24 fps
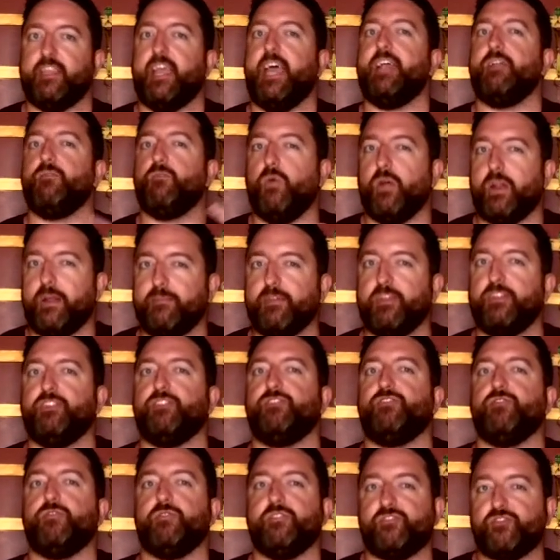And what I'm going to
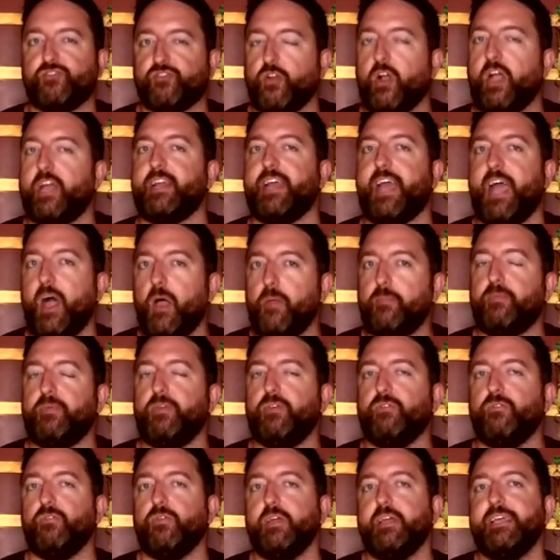do is try to help
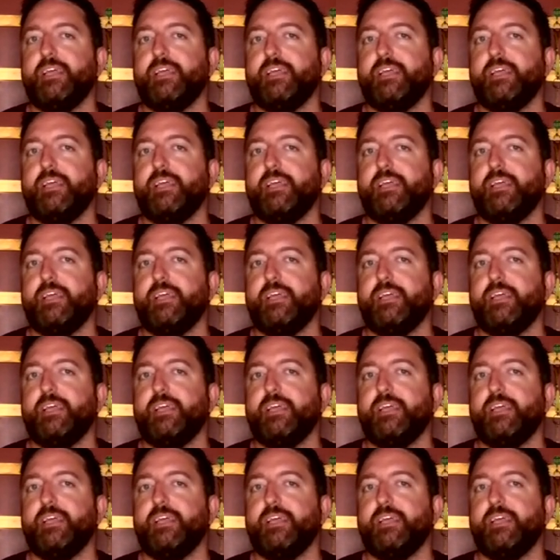you